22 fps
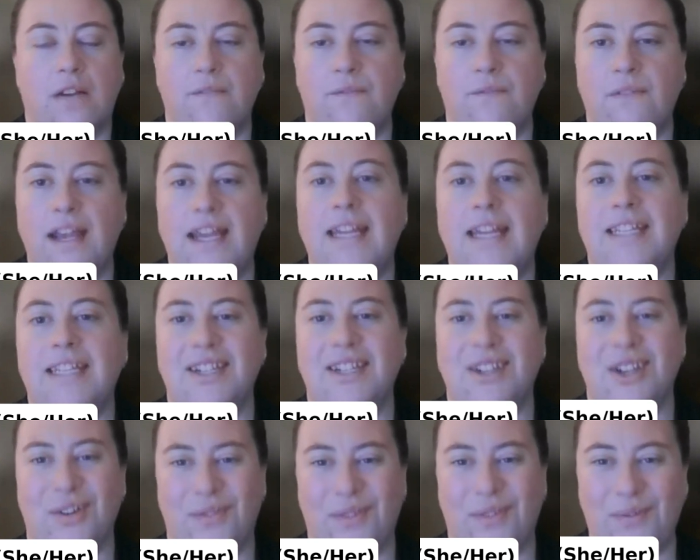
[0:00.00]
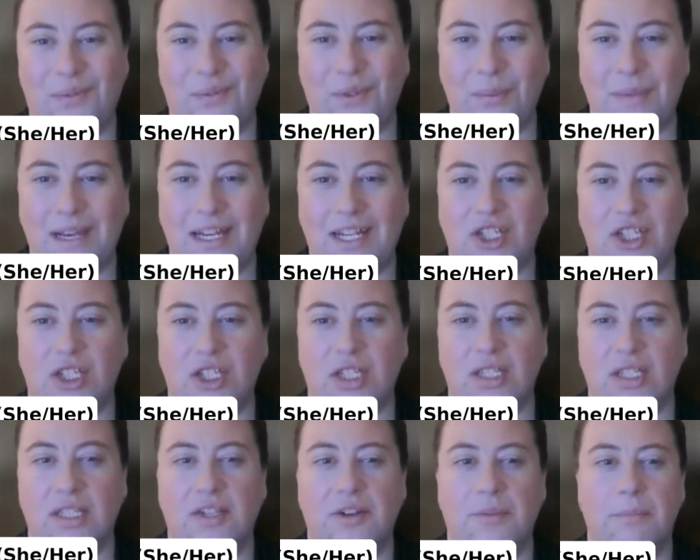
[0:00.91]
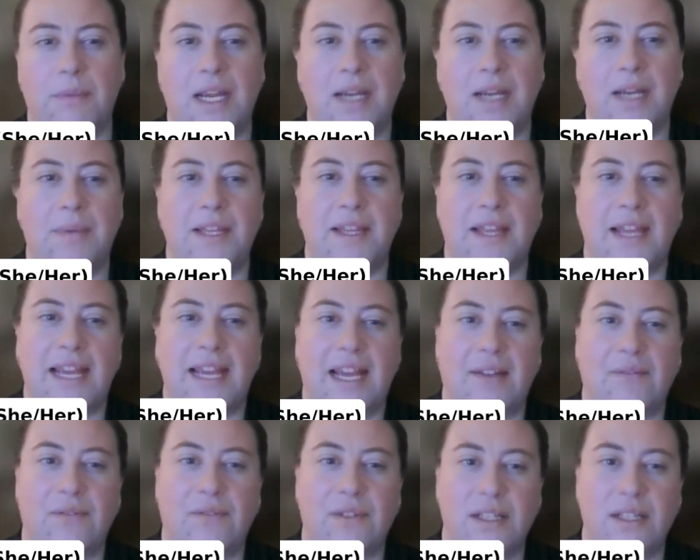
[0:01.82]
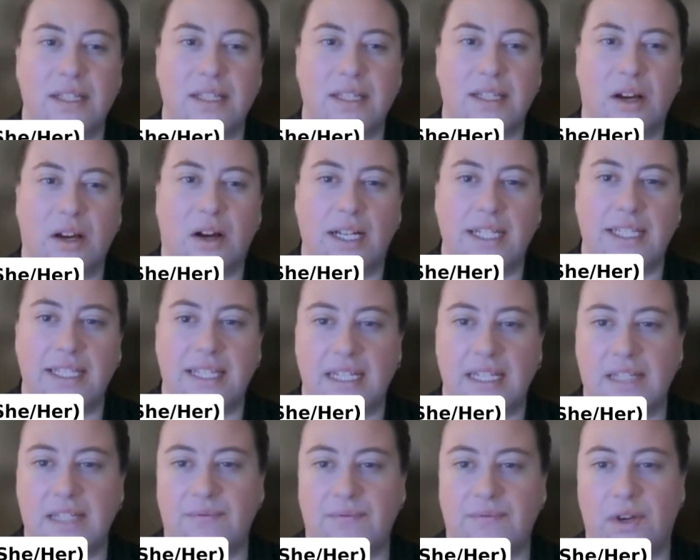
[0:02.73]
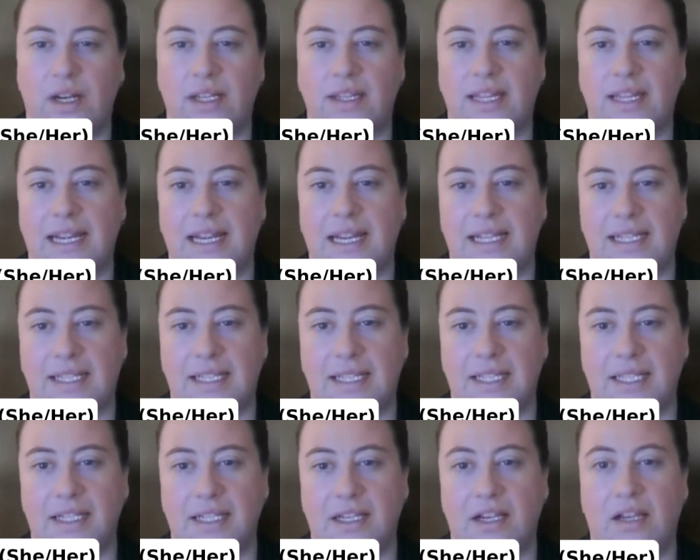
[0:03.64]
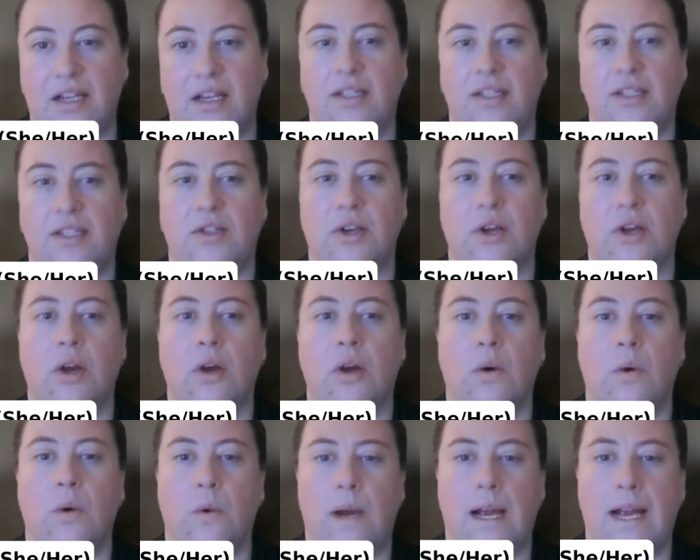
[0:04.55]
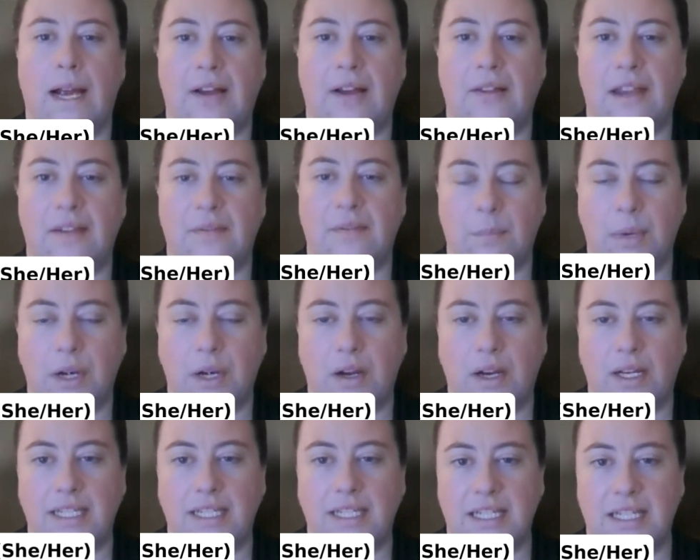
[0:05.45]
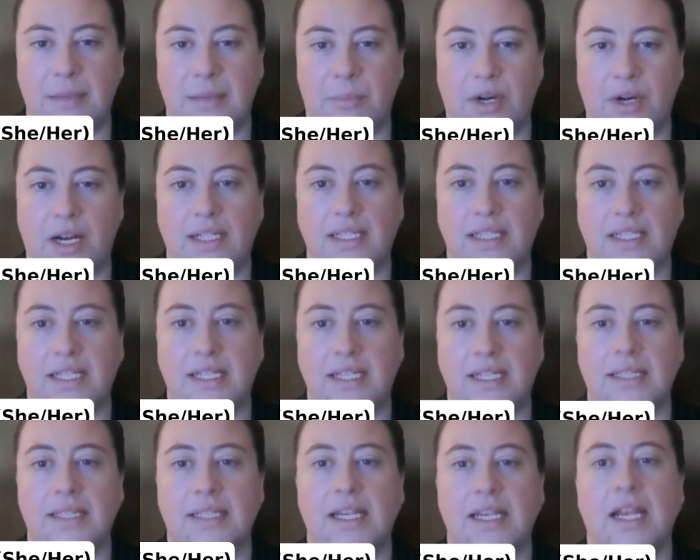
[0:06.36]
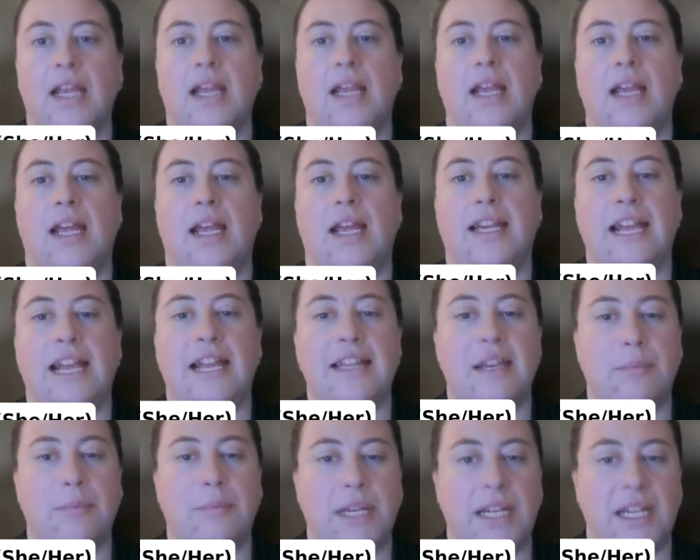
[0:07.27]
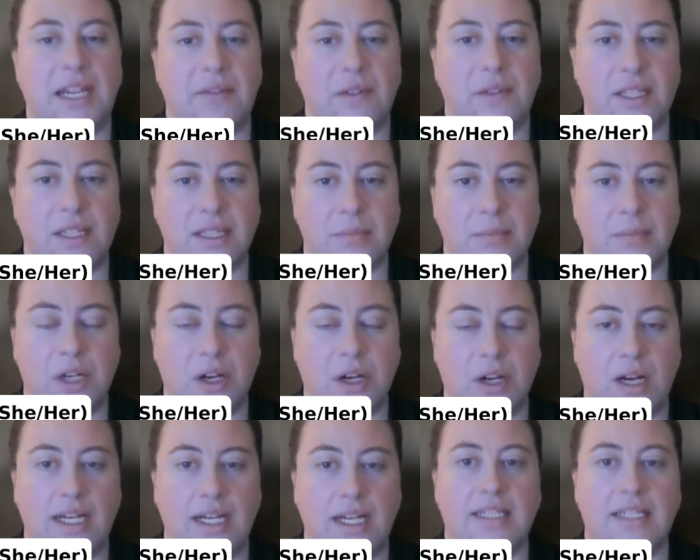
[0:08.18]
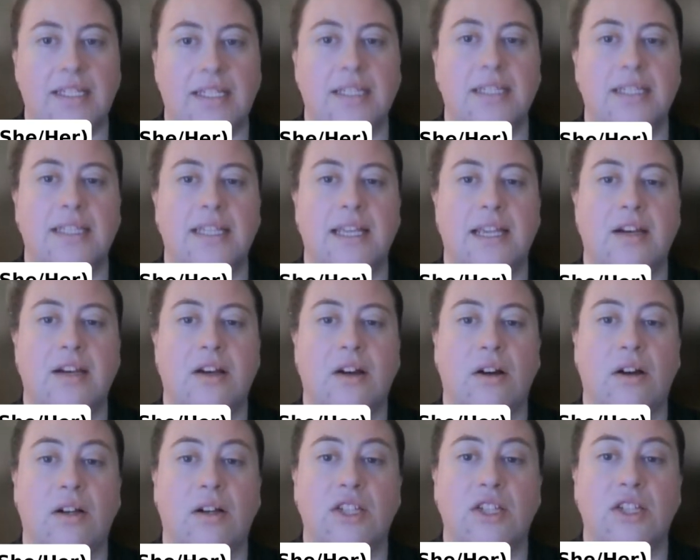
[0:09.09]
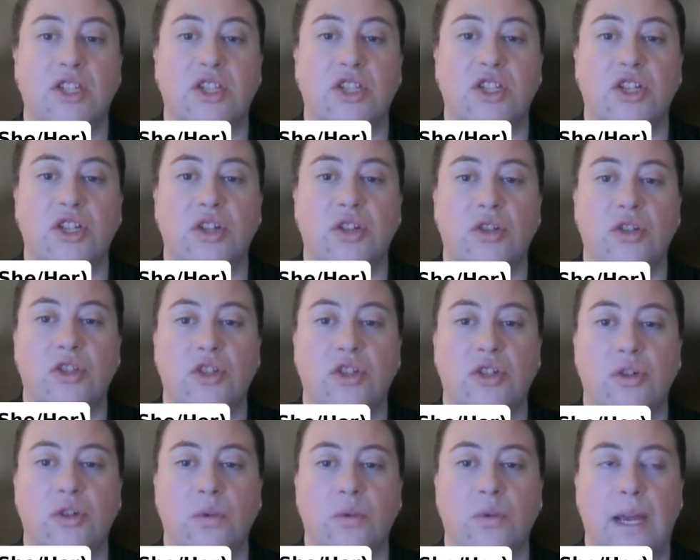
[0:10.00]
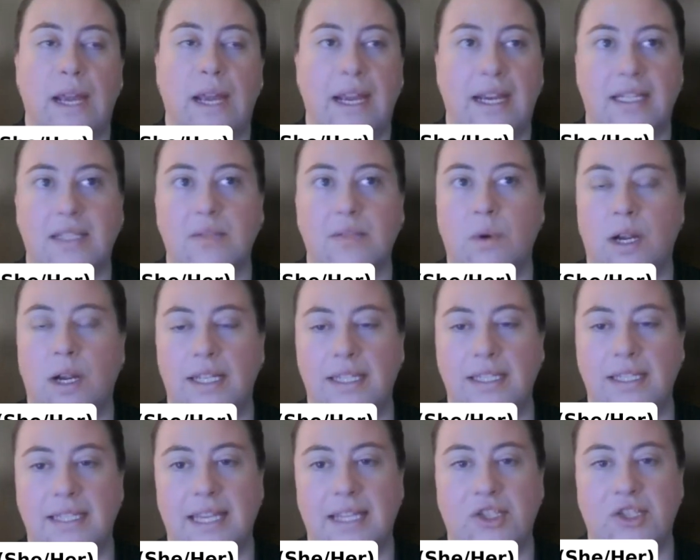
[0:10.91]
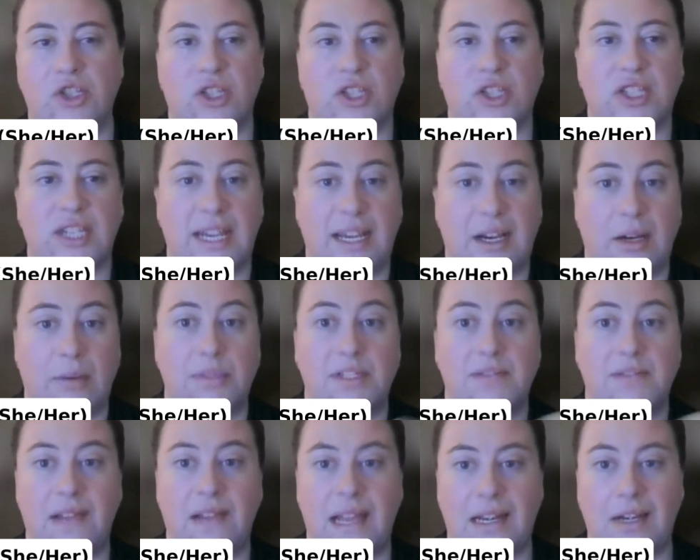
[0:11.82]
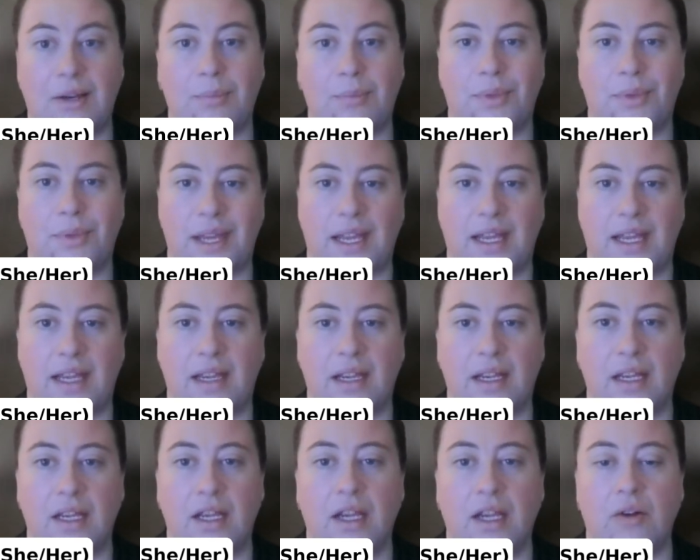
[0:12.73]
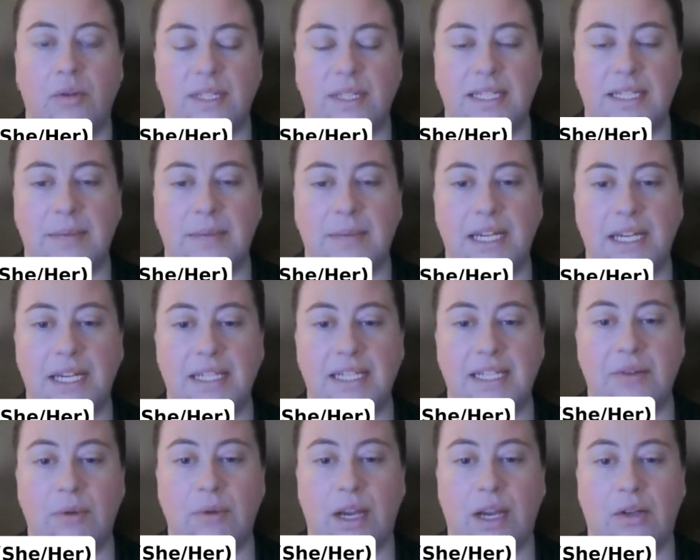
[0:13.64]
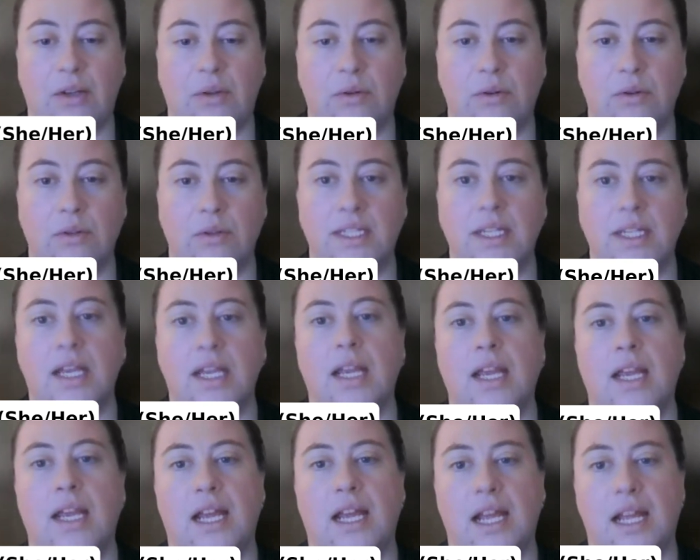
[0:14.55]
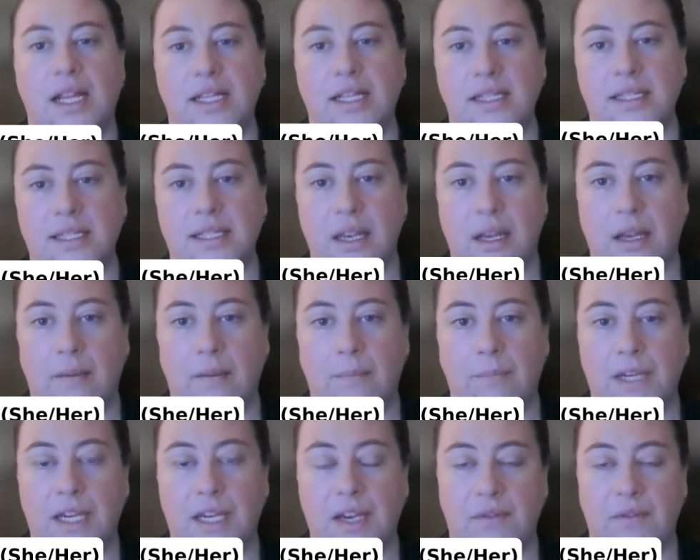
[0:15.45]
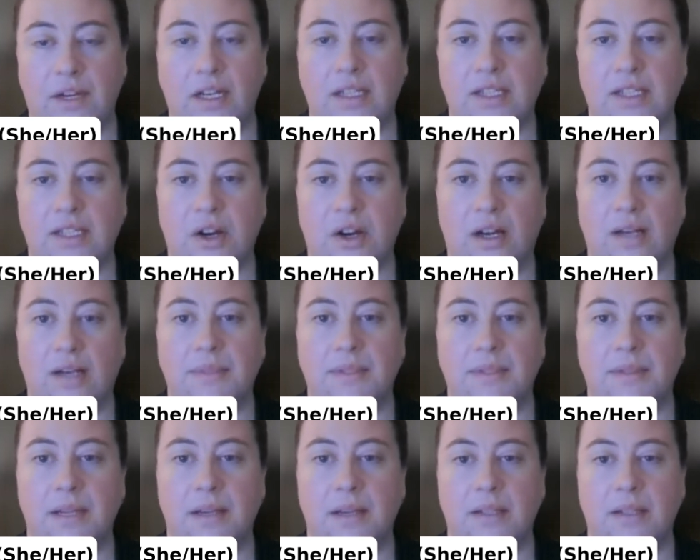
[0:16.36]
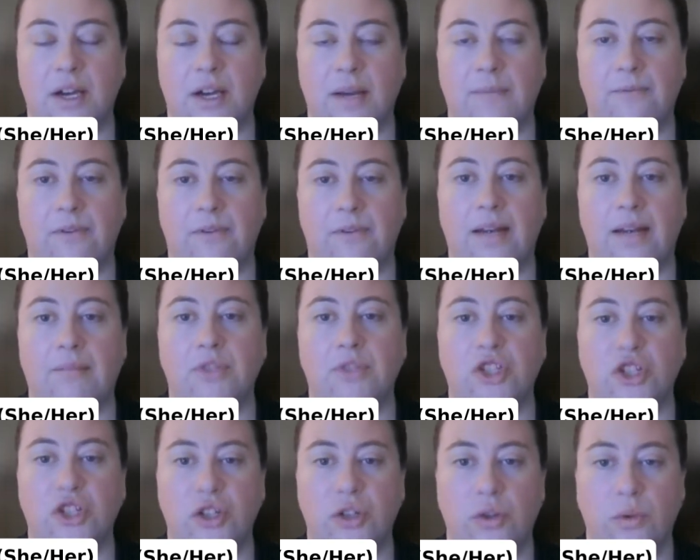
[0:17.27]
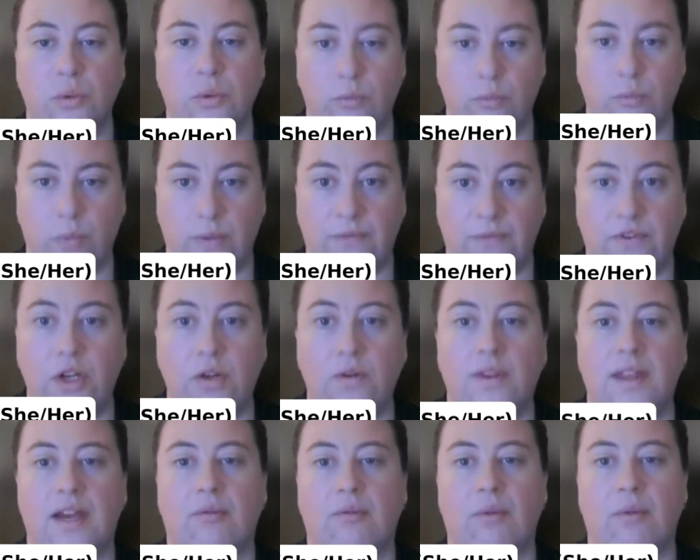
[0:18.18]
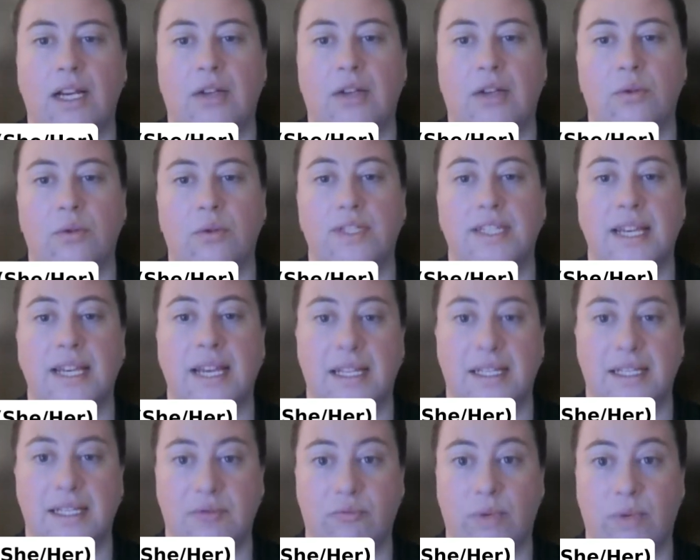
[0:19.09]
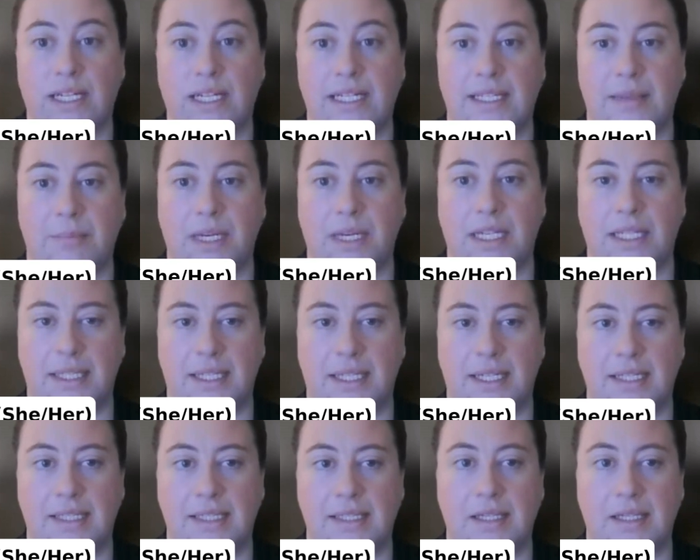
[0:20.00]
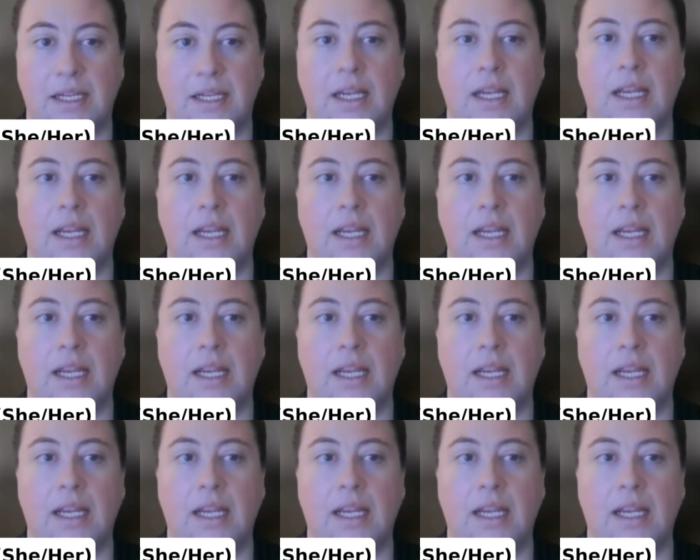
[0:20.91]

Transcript: conveyed enough information. So maybe they haven't identified the lessons learned or how they've applied it to the practice. Again, they'll be given some guidance and asked to do X, Y, and Z just to help develop their CPD record, and given a time frame to review their record and resubmit it.